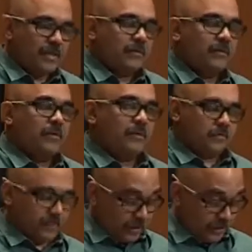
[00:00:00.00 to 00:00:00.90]
to
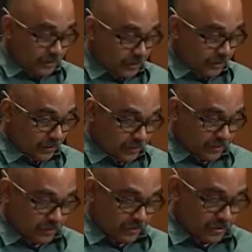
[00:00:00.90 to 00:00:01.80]

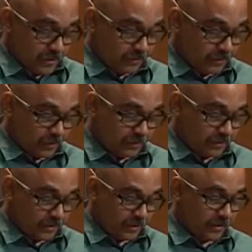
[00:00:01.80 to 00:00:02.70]
forgive me for
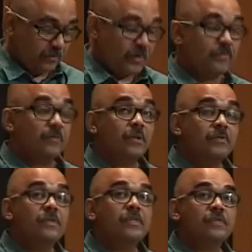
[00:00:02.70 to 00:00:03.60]
a second. One of
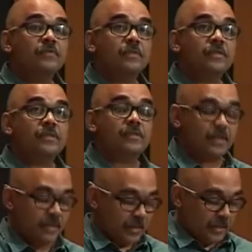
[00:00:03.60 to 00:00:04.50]
the reasons for this is
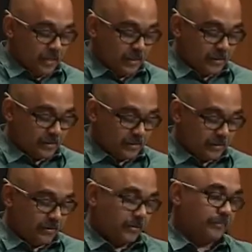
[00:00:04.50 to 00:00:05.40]
that it's
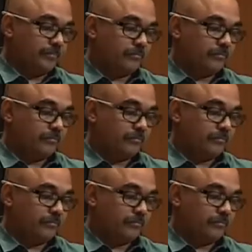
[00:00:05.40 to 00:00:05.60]
a